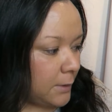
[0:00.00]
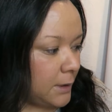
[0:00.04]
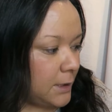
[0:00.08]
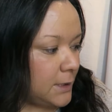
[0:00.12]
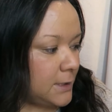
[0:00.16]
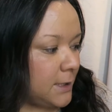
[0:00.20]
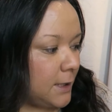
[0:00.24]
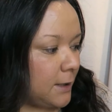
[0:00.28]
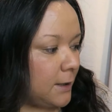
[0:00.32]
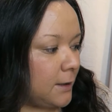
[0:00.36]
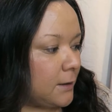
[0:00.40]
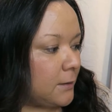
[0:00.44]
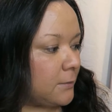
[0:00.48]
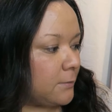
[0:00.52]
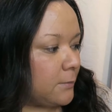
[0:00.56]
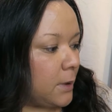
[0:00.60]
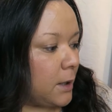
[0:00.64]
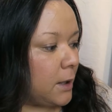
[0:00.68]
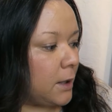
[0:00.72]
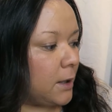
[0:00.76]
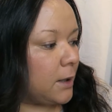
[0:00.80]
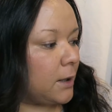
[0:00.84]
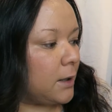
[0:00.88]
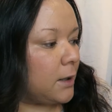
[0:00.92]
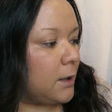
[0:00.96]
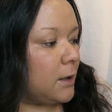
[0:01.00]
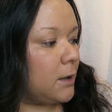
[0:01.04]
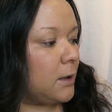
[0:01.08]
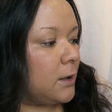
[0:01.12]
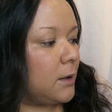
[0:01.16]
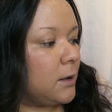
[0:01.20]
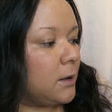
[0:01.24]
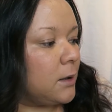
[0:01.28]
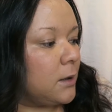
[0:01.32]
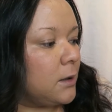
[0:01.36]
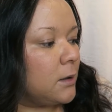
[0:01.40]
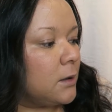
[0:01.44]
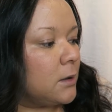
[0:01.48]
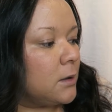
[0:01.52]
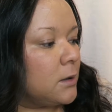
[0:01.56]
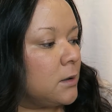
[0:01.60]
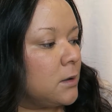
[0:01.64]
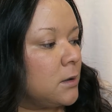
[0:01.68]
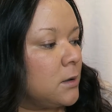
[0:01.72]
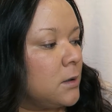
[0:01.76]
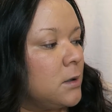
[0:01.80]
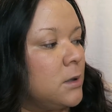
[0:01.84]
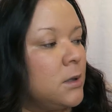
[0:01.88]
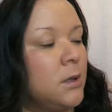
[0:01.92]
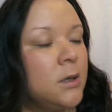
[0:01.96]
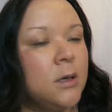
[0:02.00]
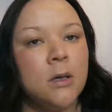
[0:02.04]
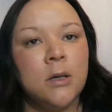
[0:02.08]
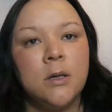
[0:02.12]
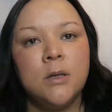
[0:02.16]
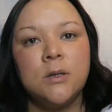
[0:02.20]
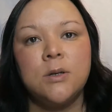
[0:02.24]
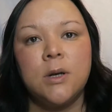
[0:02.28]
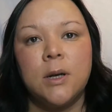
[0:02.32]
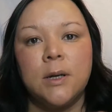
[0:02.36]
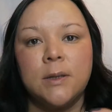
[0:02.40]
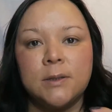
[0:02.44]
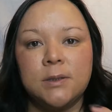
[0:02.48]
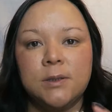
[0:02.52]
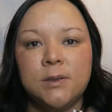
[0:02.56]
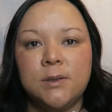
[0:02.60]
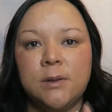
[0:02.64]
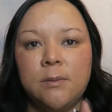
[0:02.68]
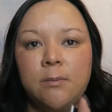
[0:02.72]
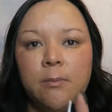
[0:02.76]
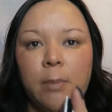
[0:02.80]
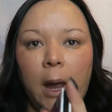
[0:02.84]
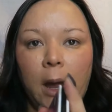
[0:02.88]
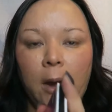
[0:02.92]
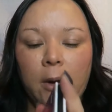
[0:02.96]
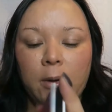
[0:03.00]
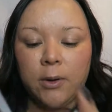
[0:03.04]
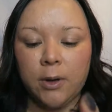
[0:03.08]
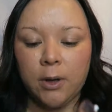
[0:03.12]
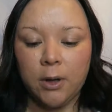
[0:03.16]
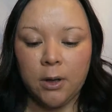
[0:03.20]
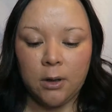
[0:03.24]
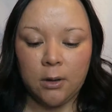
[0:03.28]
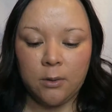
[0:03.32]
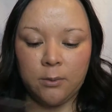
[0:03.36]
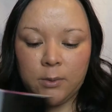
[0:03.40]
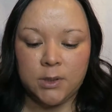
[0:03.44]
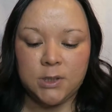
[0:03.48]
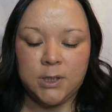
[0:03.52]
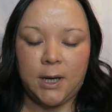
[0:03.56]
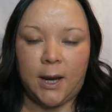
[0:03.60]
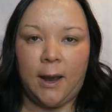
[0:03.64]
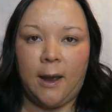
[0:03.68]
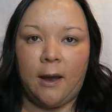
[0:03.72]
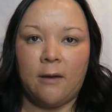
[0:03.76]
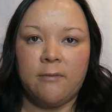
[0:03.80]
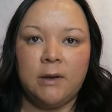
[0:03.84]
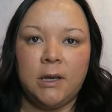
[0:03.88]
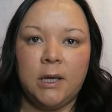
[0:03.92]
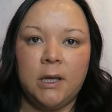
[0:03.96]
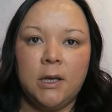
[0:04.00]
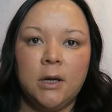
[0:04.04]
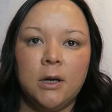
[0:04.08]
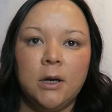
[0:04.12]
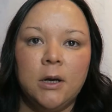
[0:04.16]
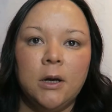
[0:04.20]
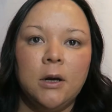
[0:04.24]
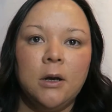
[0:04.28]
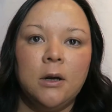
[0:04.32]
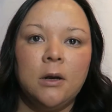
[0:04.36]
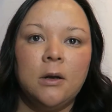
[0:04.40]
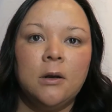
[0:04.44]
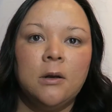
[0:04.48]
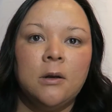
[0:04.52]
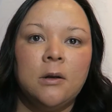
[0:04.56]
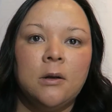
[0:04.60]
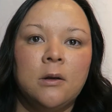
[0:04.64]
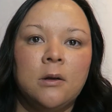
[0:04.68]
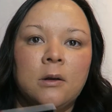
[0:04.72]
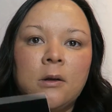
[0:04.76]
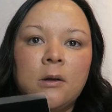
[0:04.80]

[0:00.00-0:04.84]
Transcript: I'm going to take my translucent powder, which I have here,